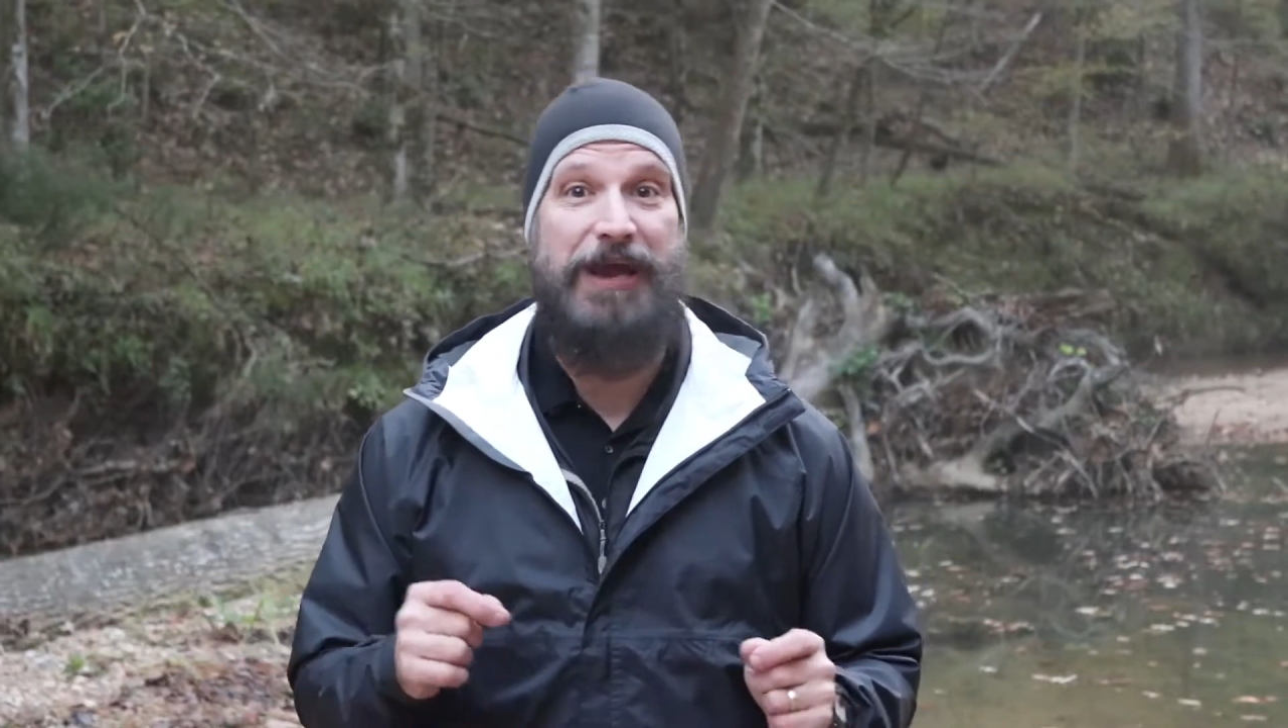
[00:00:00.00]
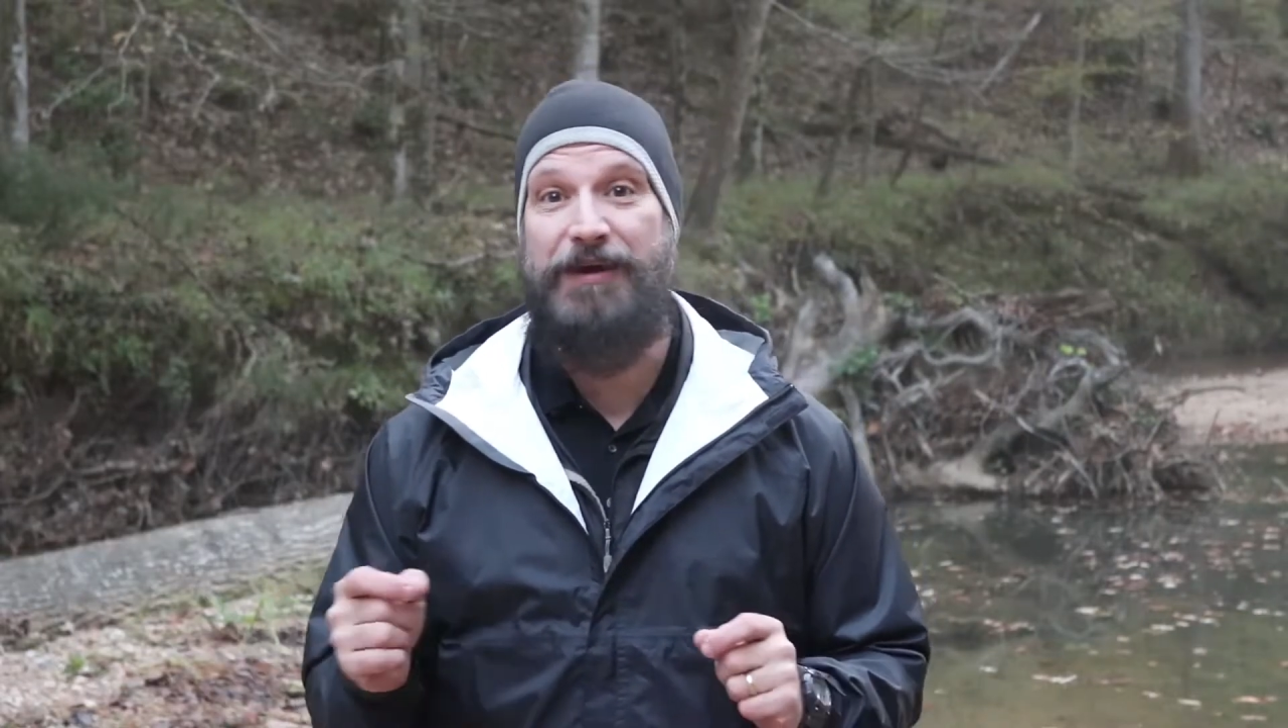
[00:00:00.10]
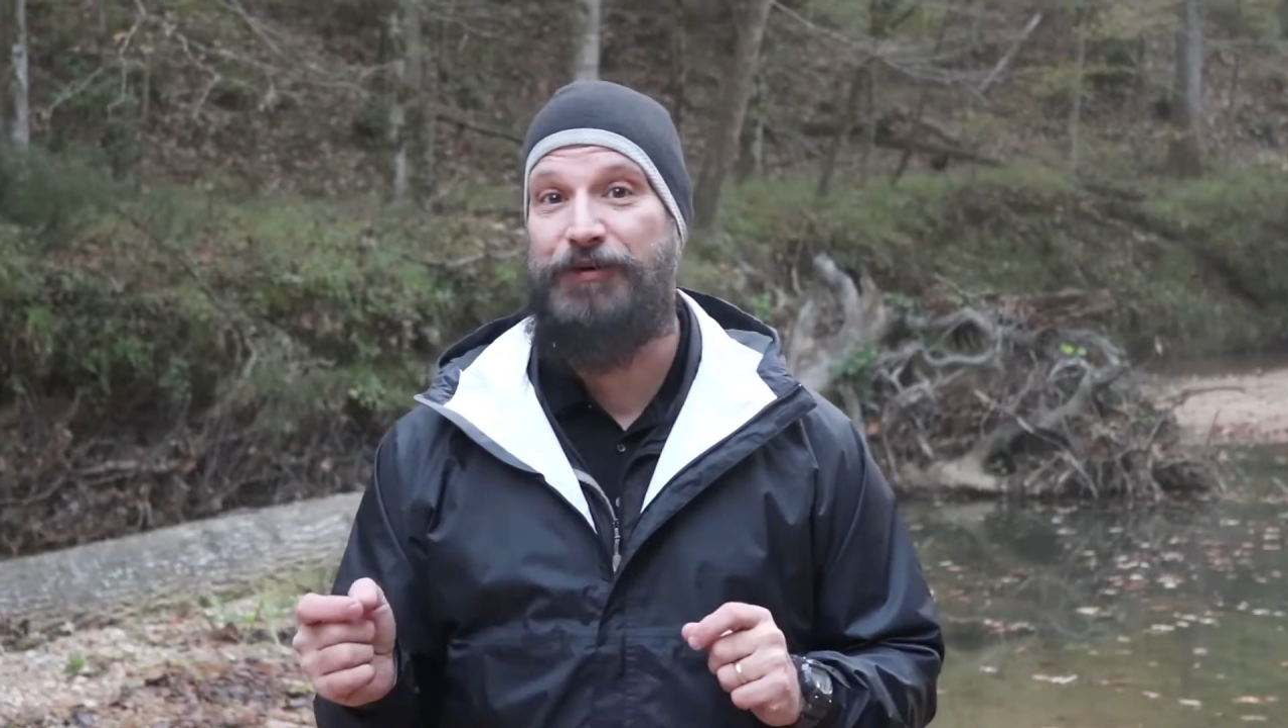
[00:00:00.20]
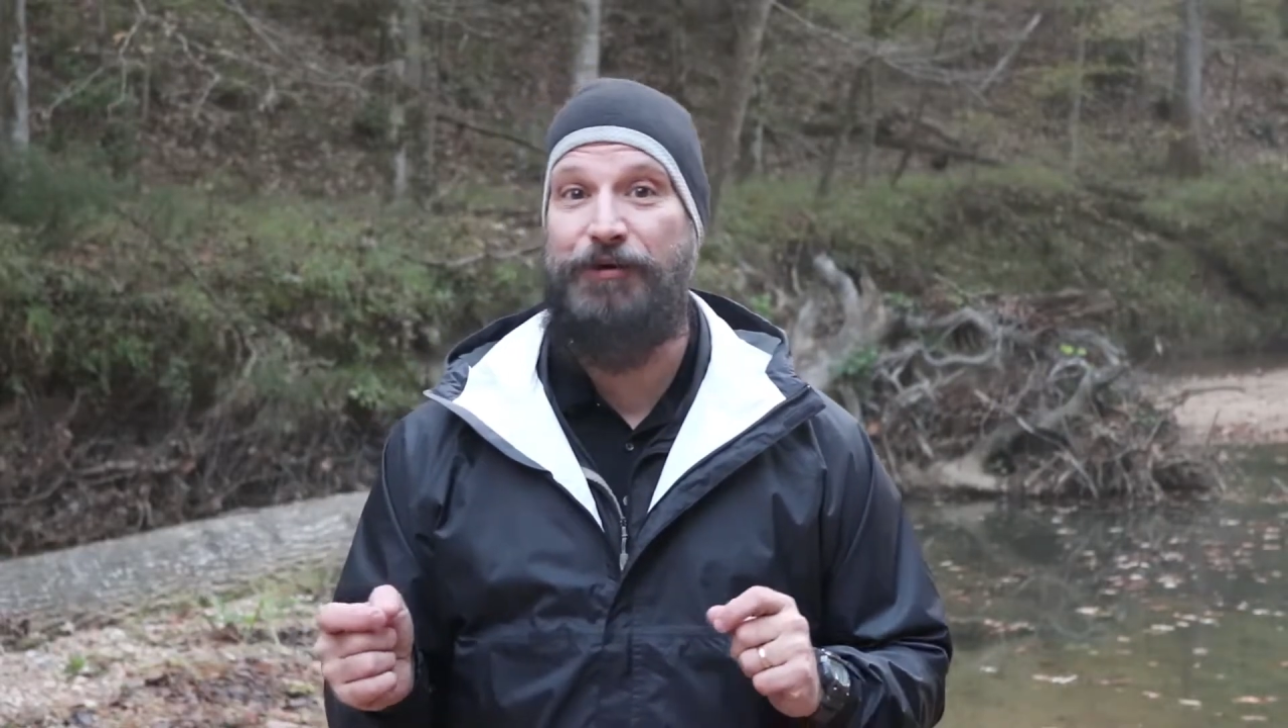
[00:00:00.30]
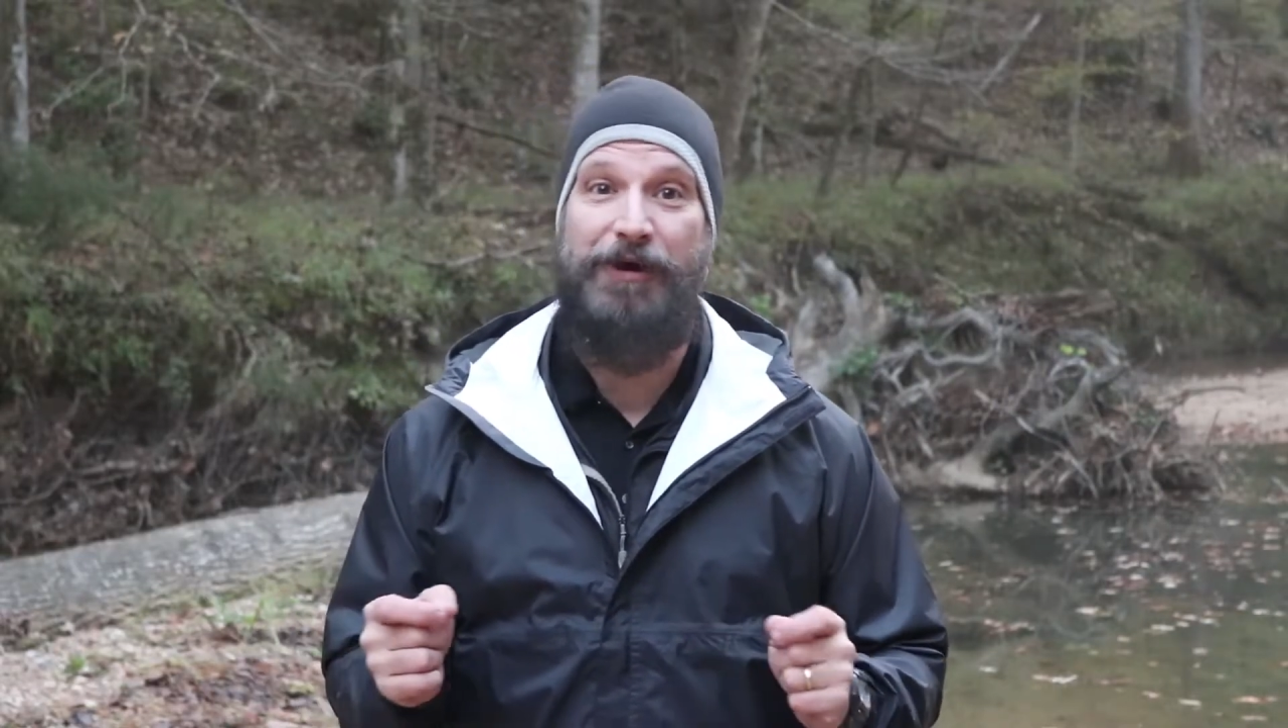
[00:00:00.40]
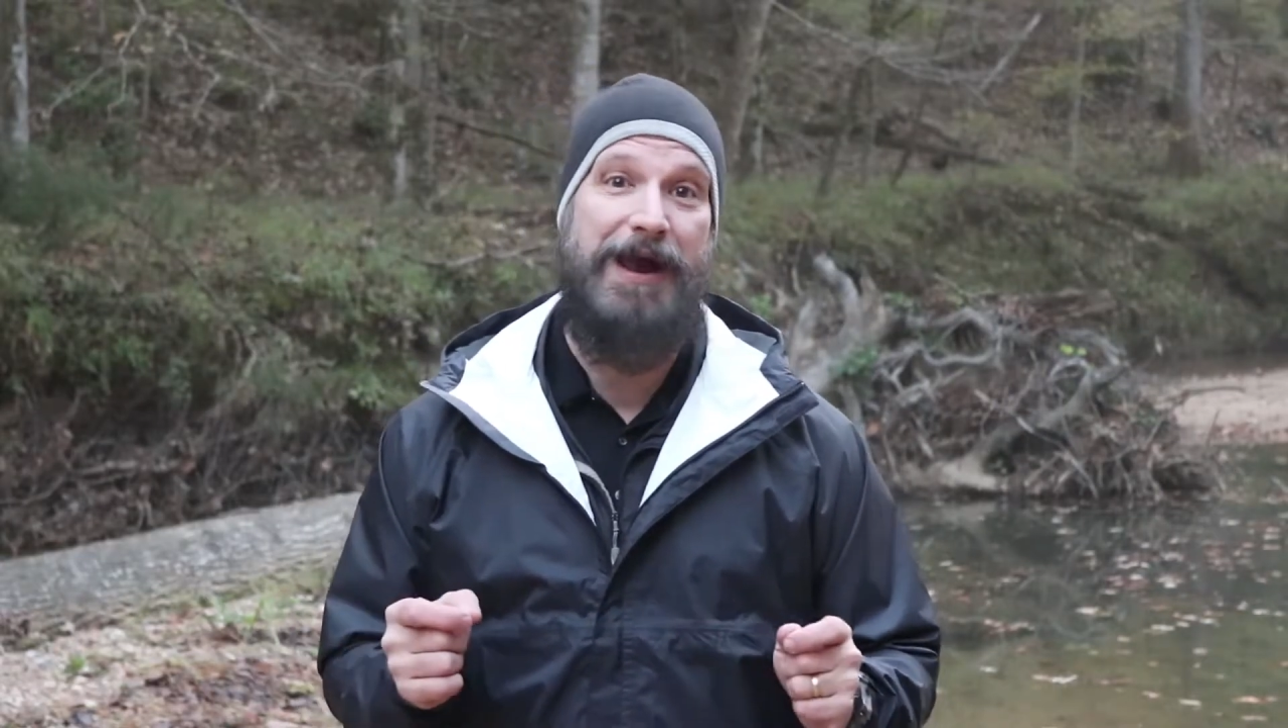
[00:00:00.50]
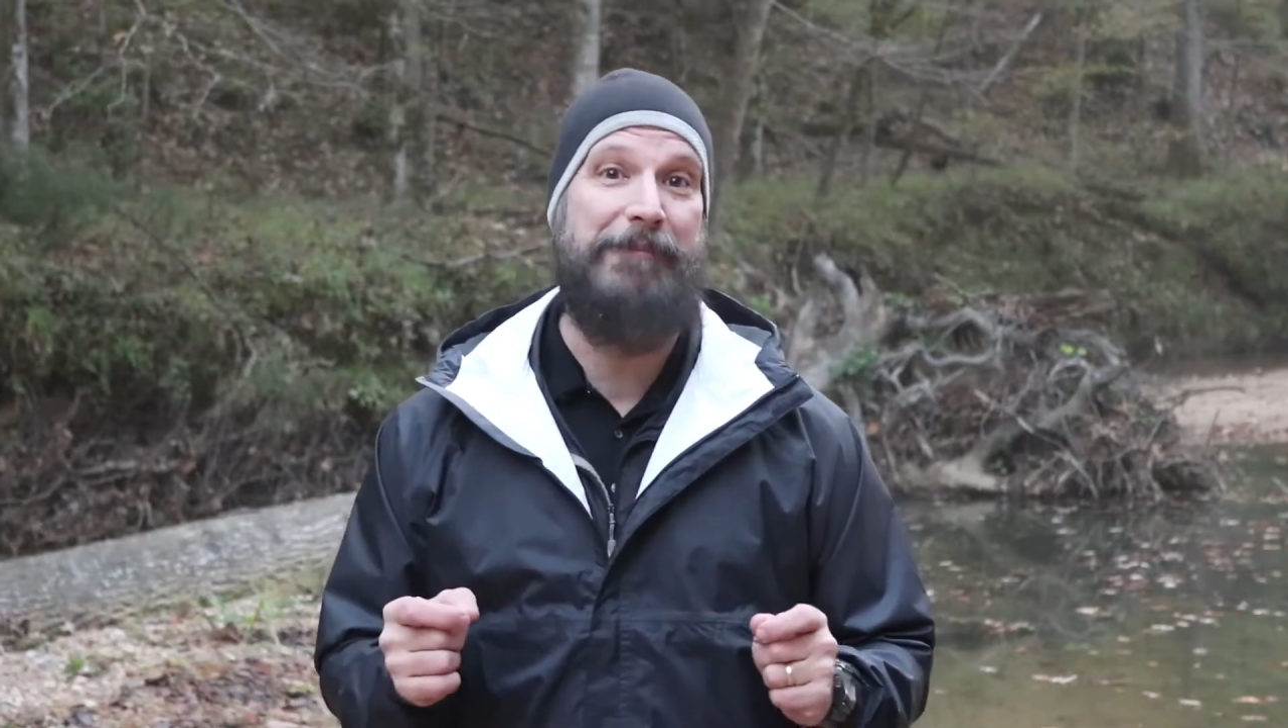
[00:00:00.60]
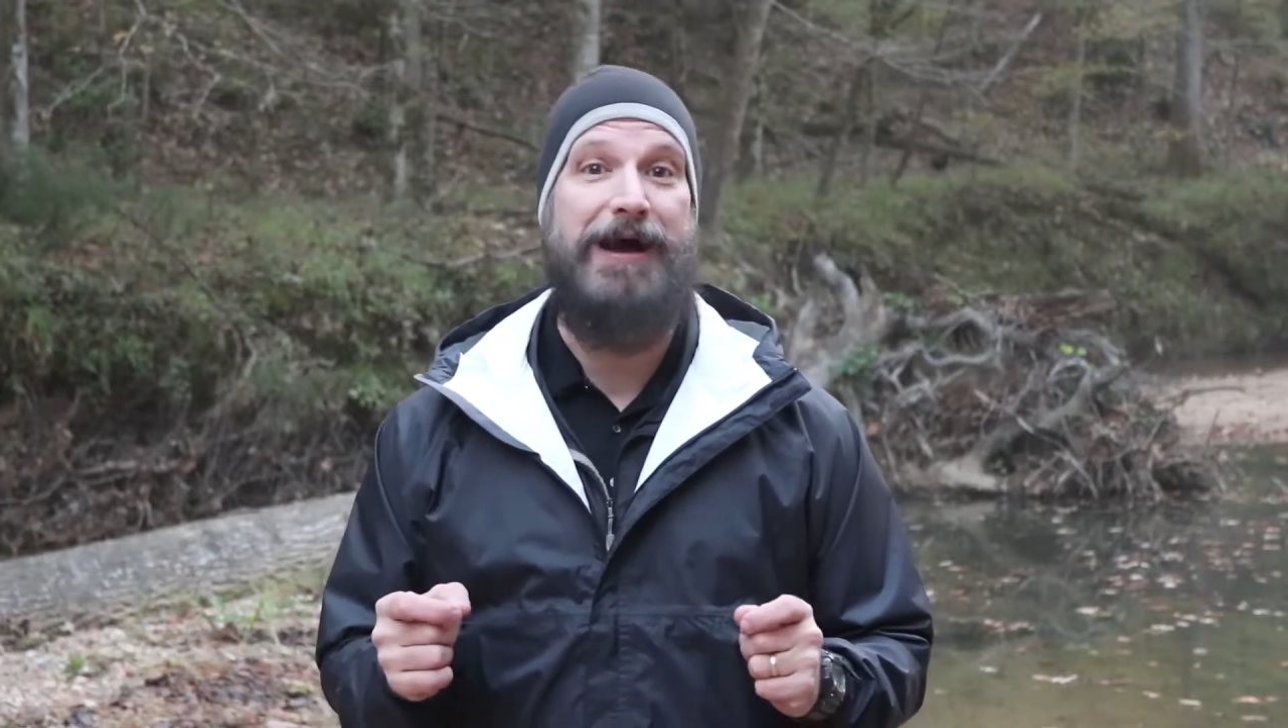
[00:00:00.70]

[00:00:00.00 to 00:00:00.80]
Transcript: every gram